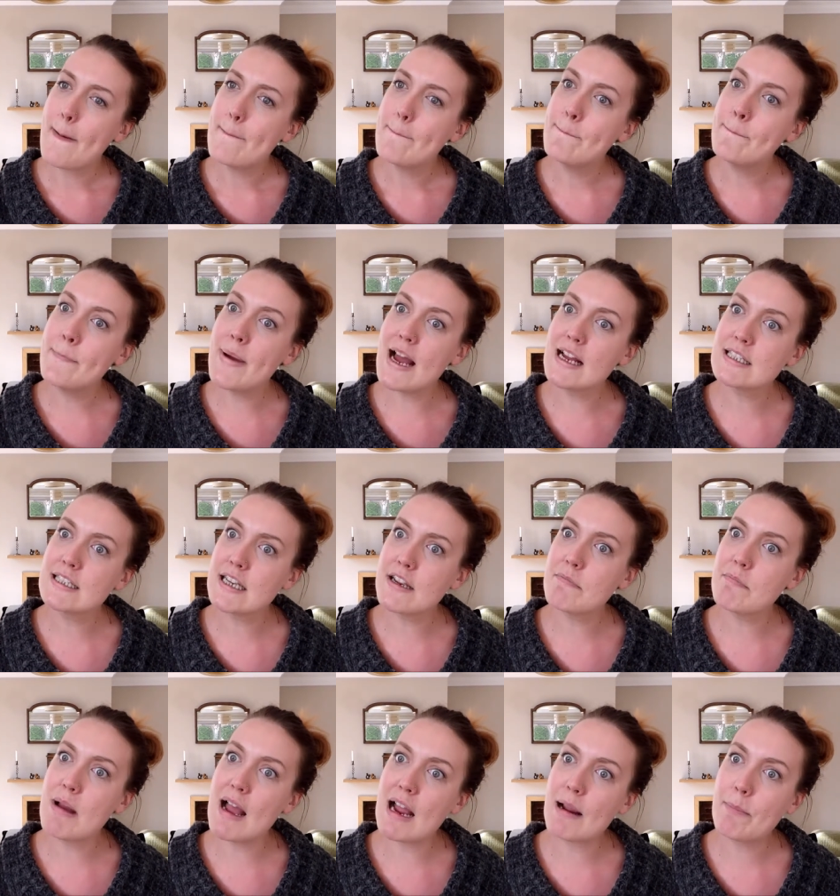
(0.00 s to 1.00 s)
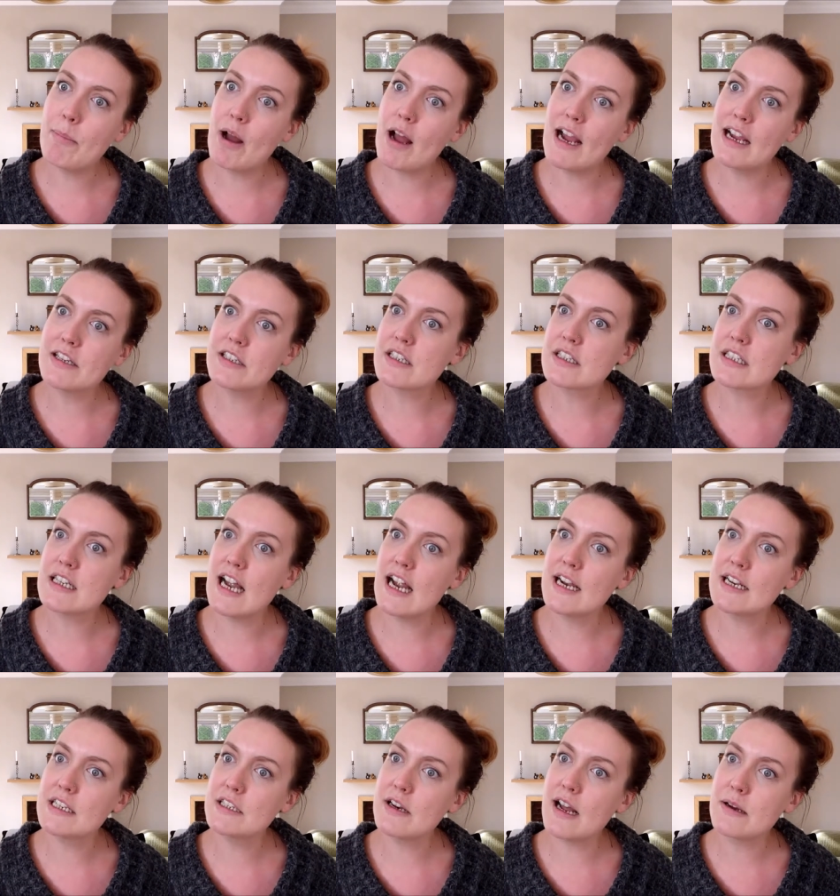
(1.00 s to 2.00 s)
Massive magpie just
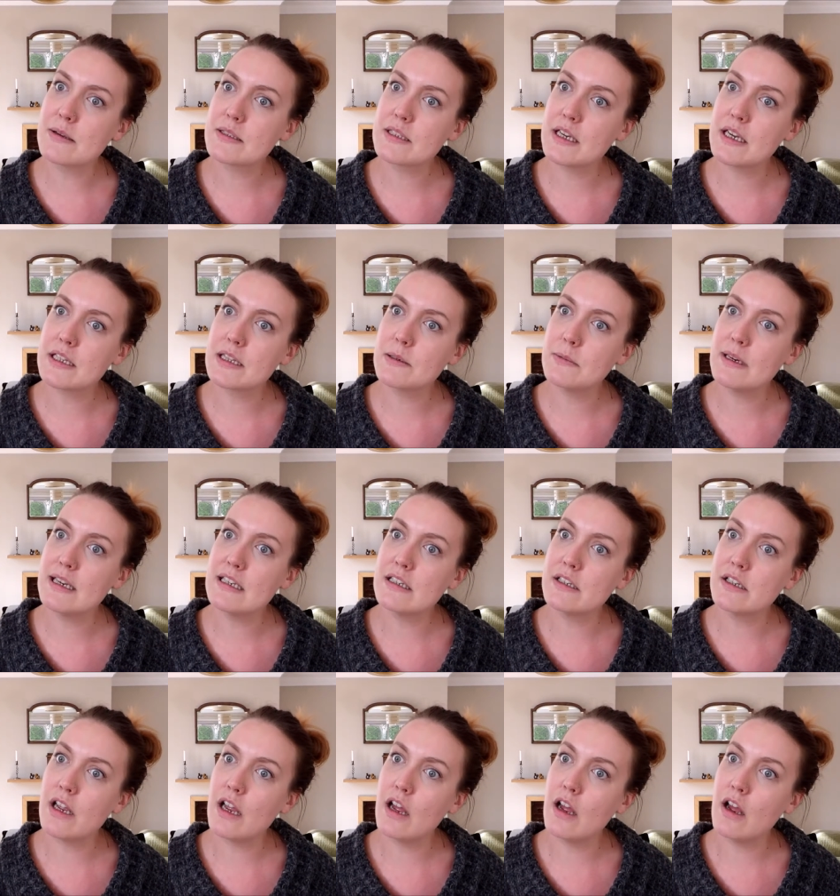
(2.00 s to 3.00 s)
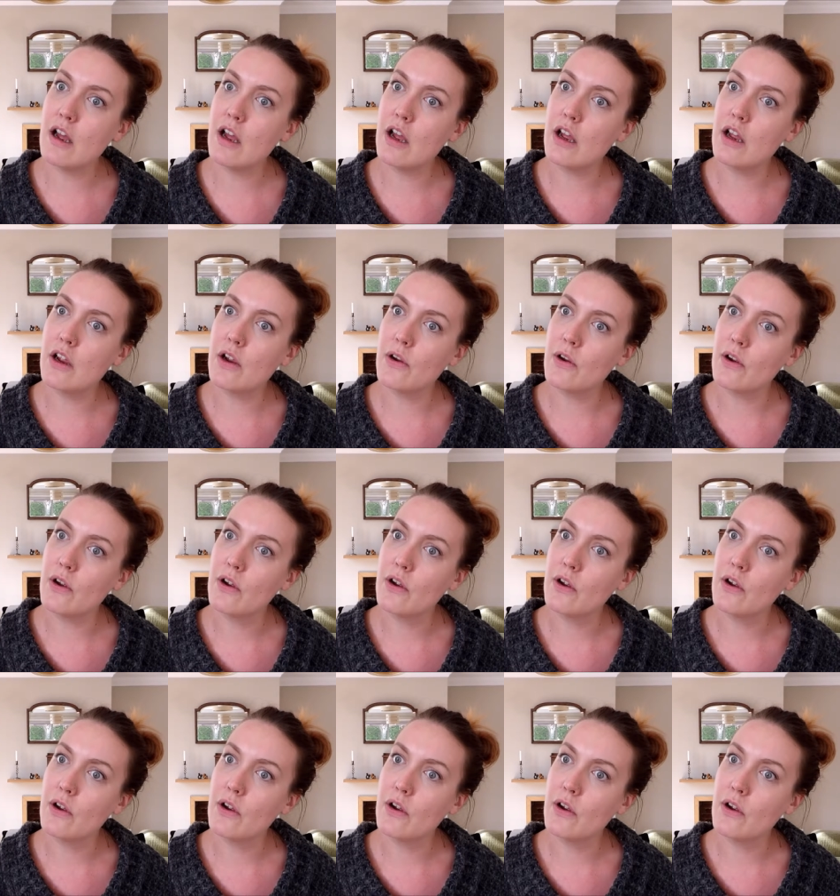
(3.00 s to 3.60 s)
landed outside the window.